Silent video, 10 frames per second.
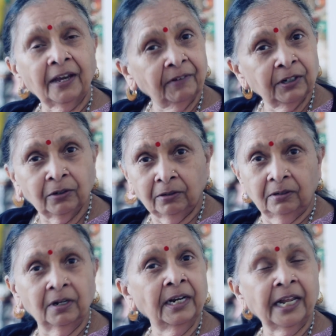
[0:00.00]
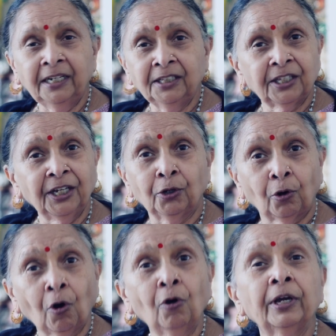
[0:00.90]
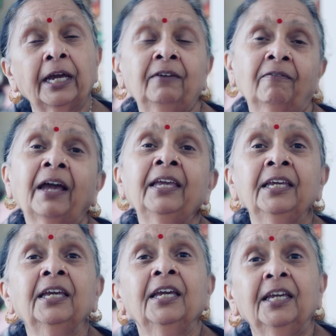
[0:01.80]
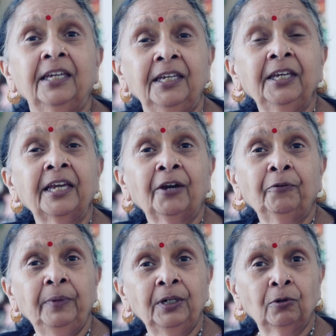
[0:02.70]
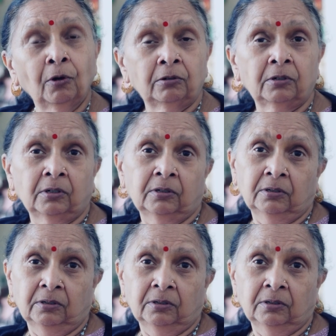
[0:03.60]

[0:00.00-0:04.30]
haven't done anything wrong and why he have been got